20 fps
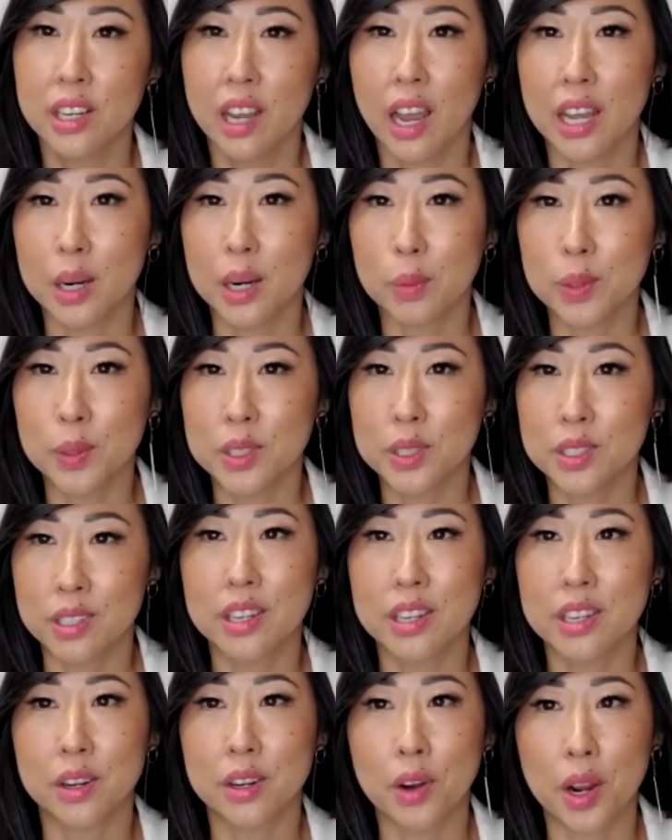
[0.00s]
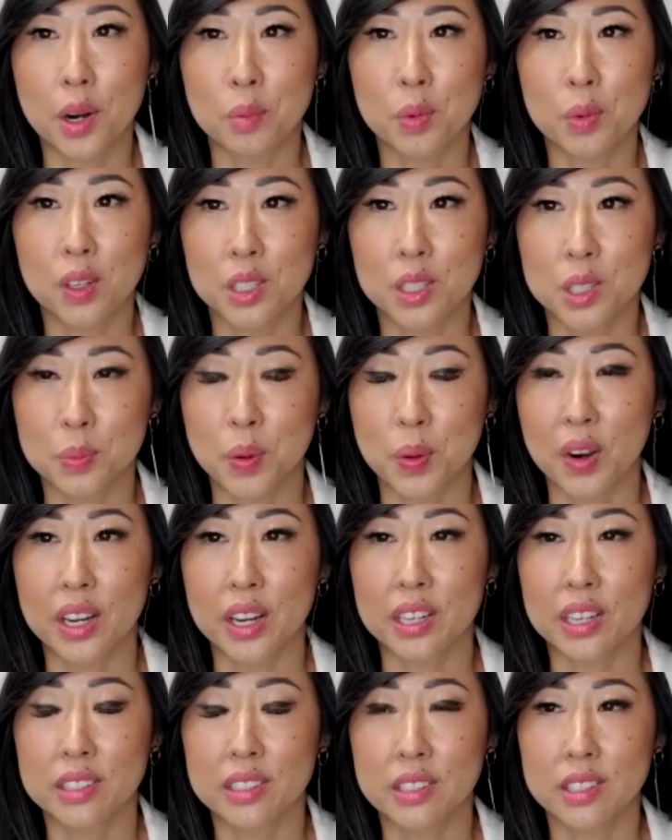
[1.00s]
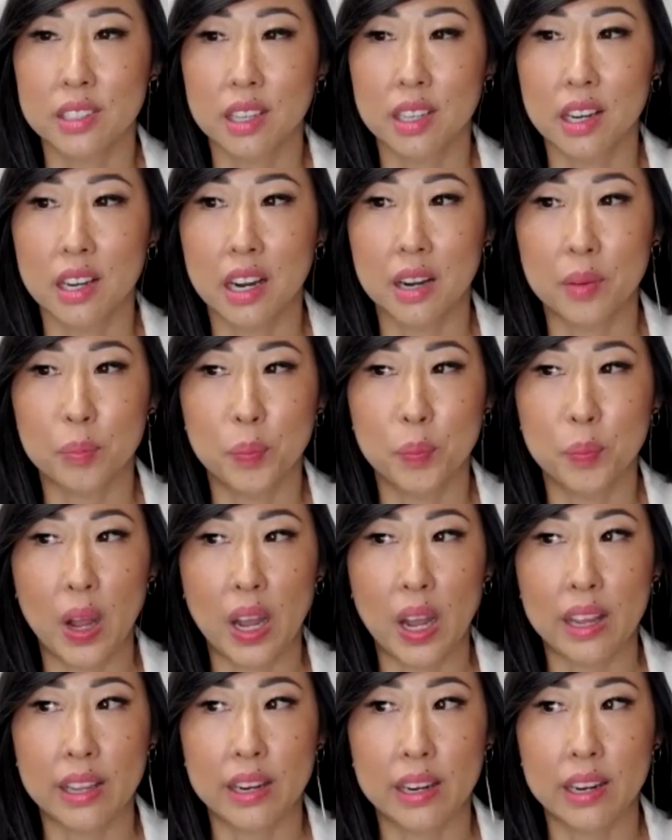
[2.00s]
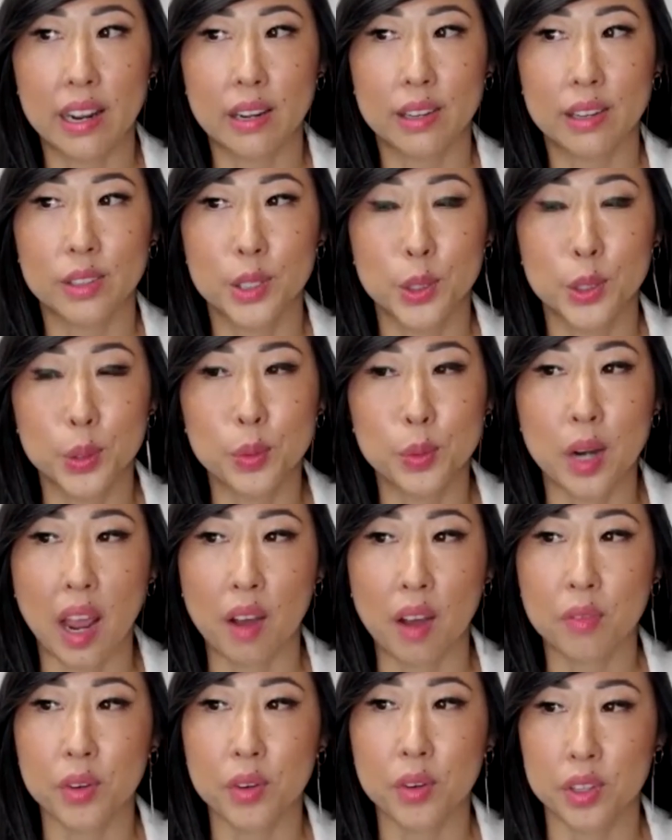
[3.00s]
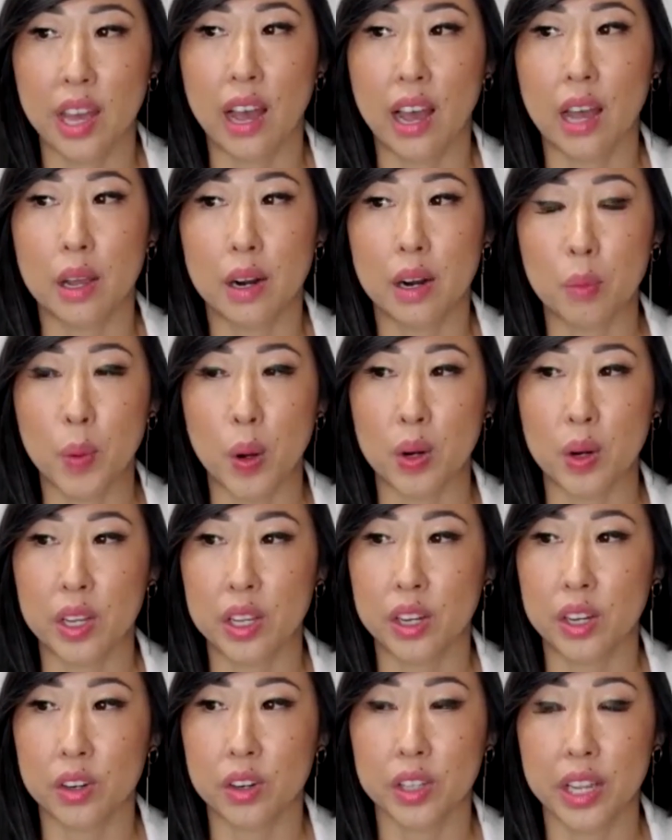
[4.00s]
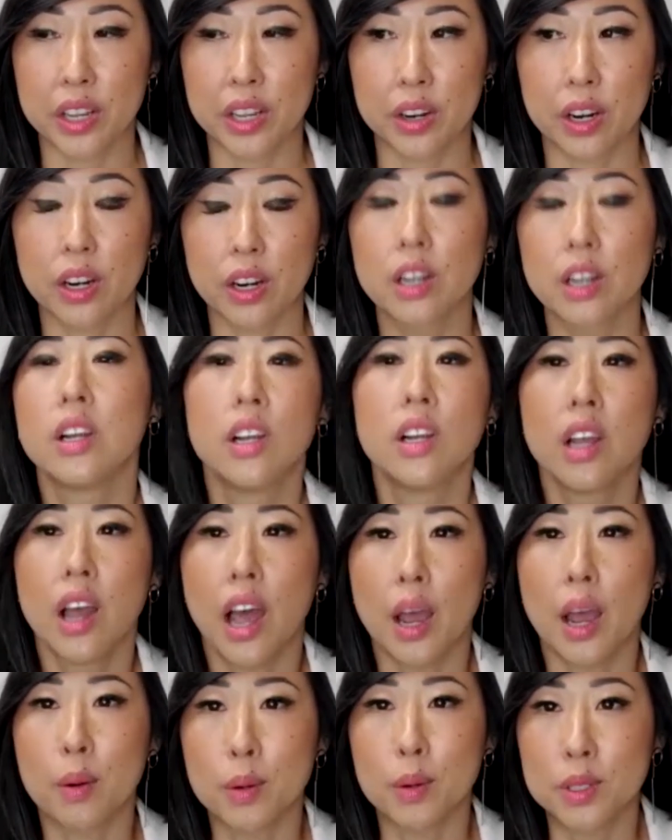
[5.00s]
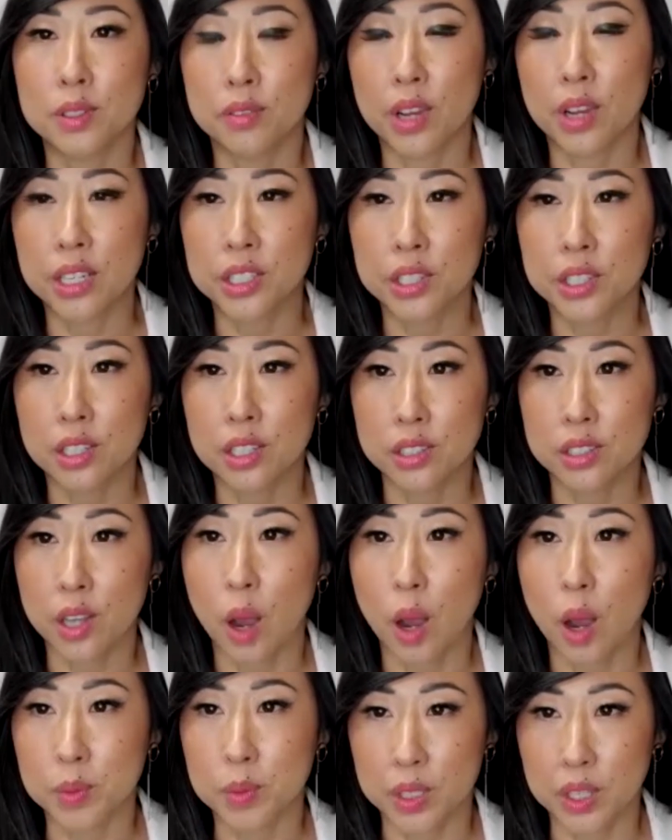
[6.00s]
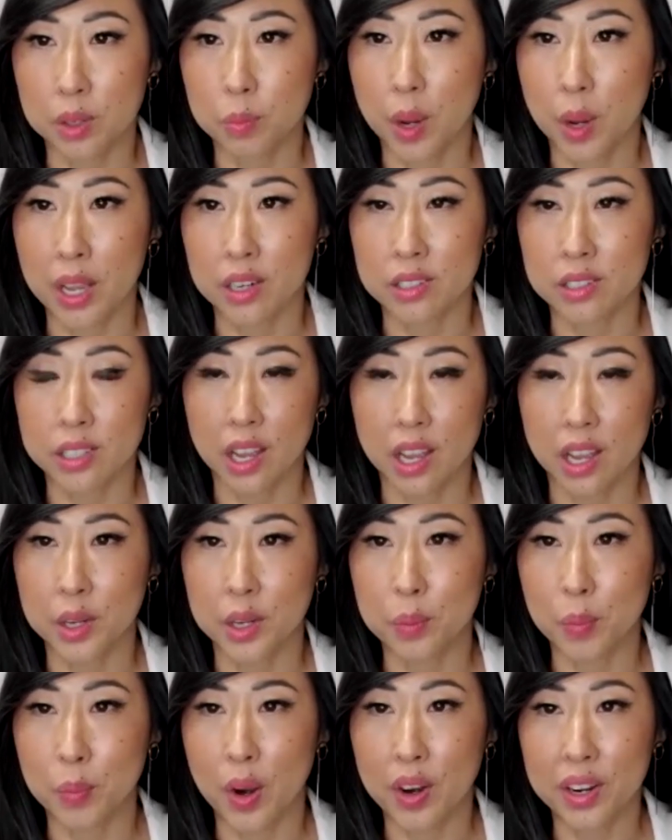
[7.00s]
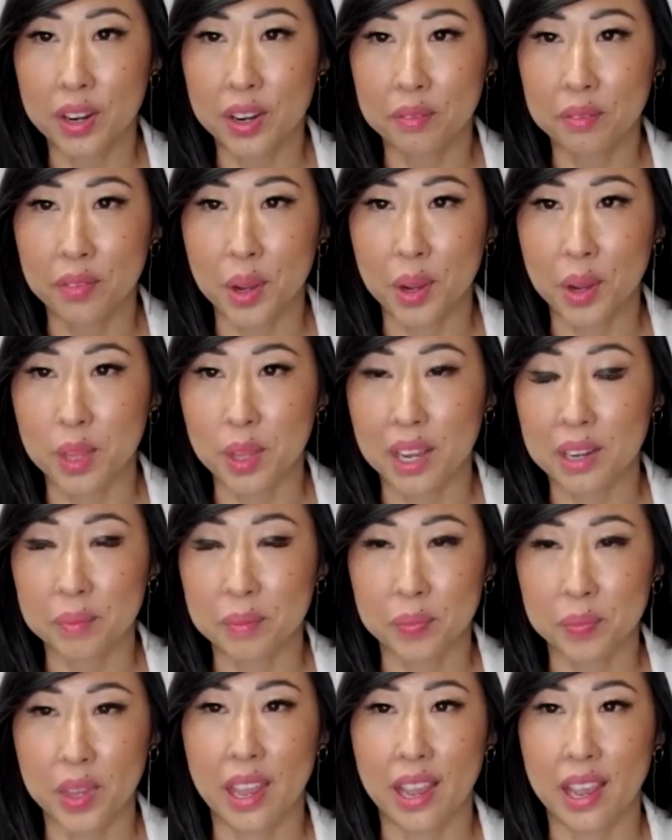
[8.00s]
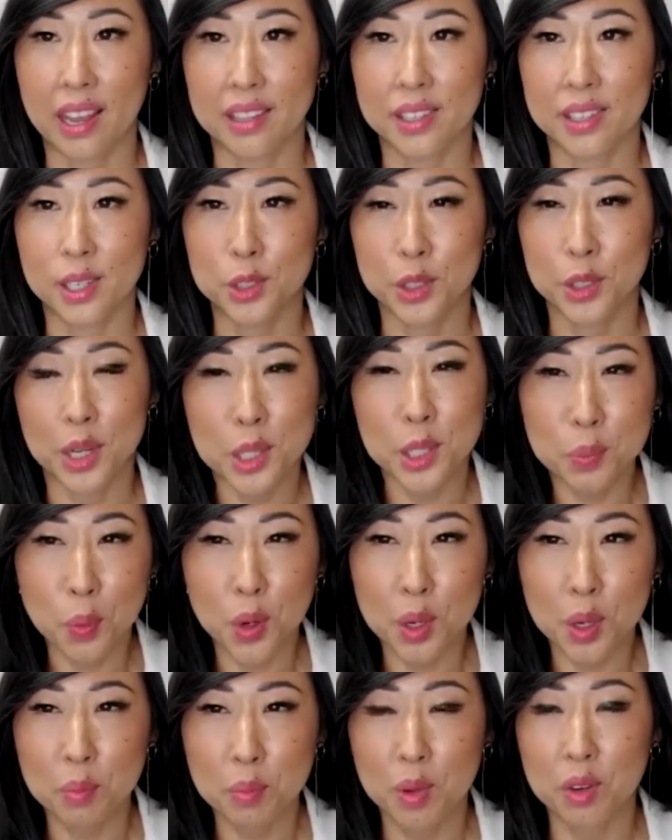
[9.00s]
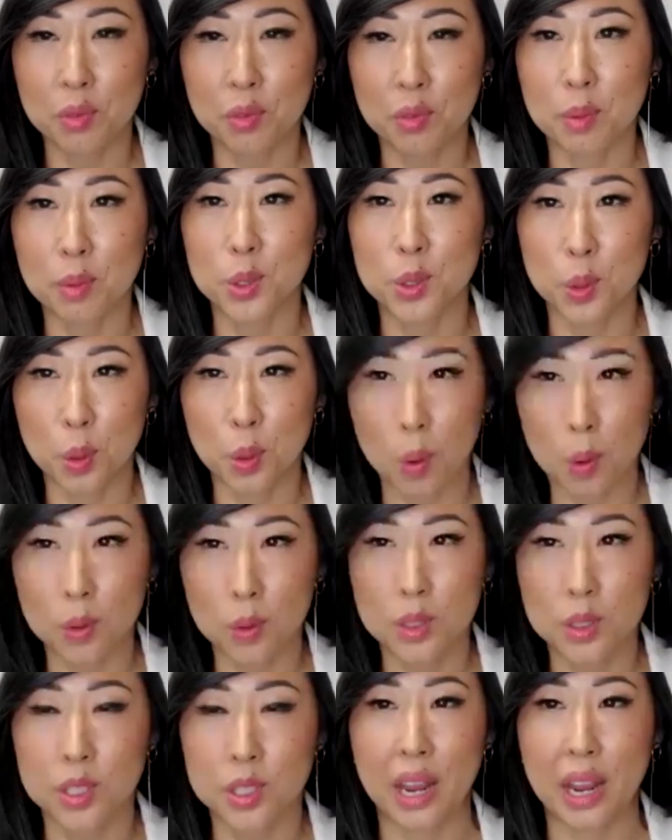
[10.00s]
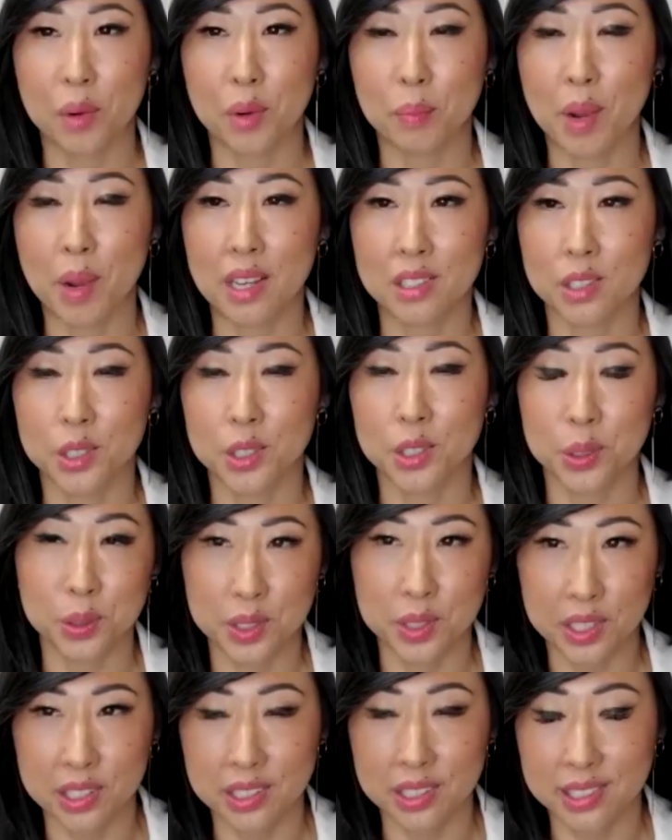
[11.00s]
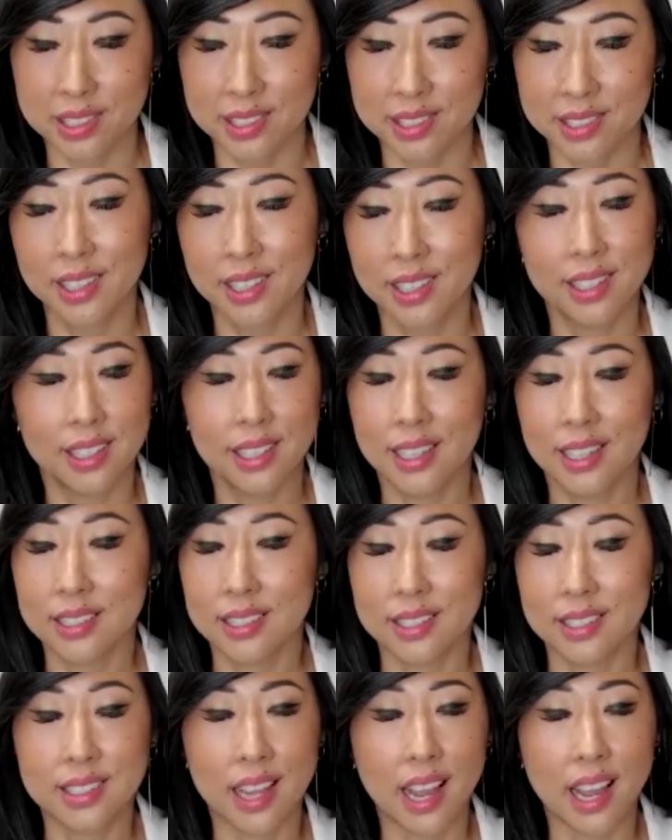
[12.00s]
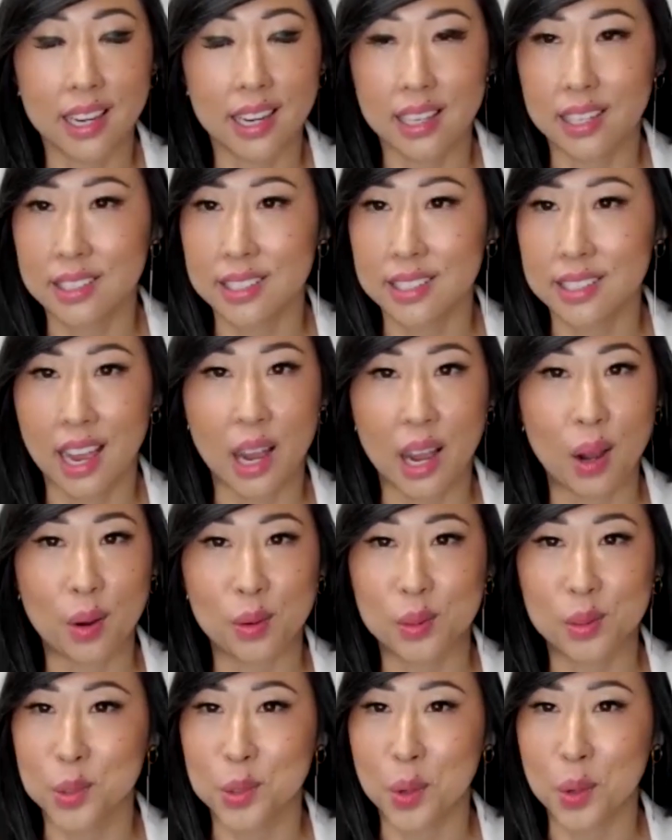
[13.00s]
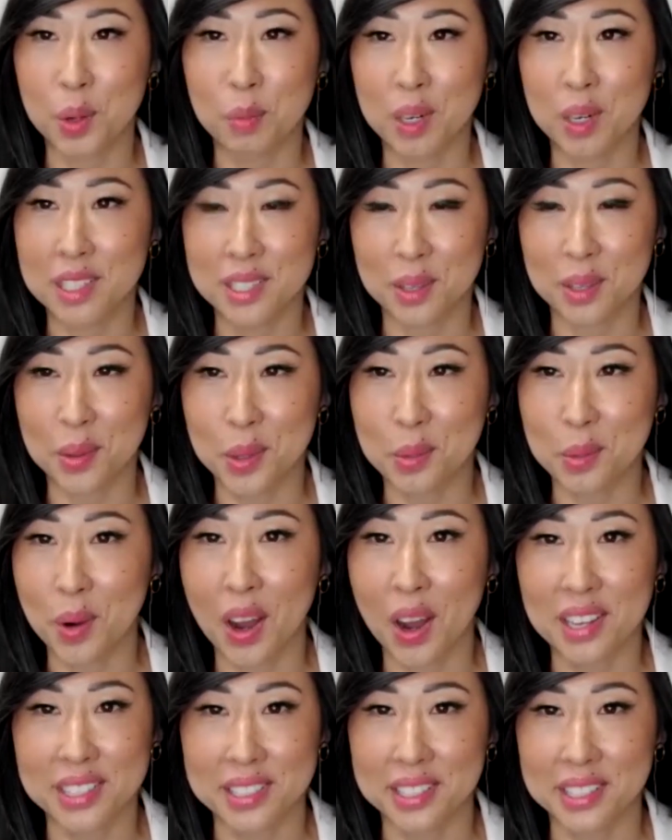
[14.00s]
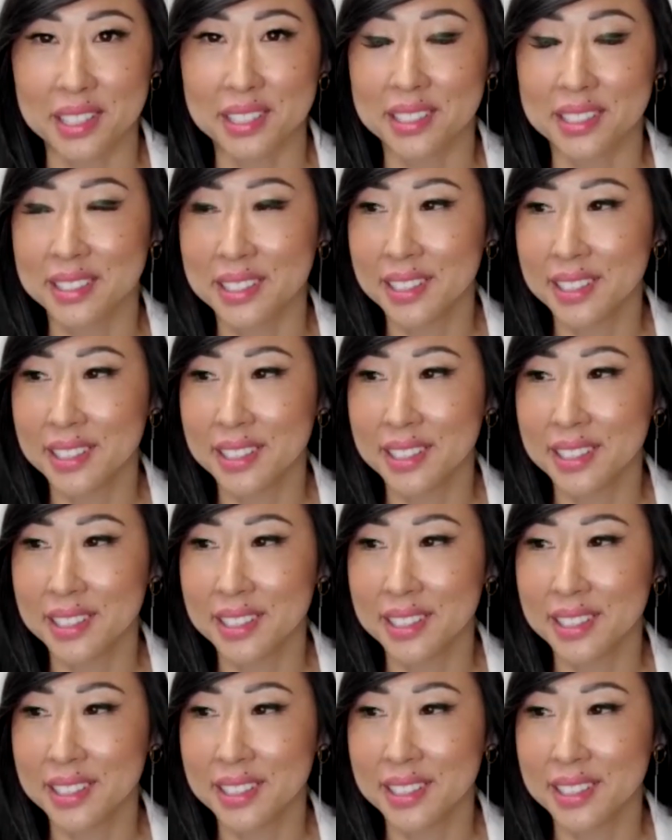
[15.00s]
And it was an incredible experience. But soon after that, about a year later, I was eventually adopted by an Italian American family, and they transported me from Seoul to Avon, Massachusetts. It's a tiny town 20 minutes south of Boston.